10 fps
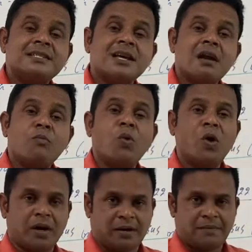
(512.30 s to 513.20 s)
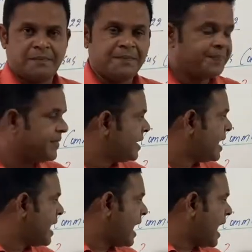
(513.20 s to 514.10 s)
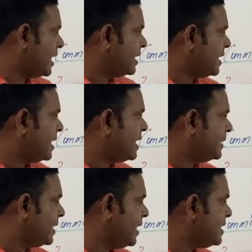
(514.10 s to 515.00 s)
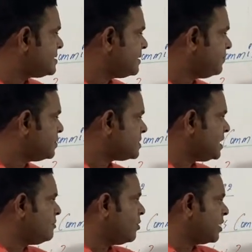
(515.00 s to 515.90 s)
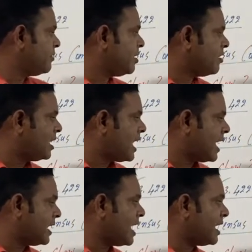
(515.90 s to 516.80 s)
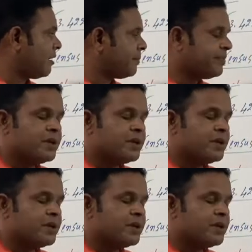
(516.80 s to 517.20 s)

are more, and the least if you see what we call Haryana.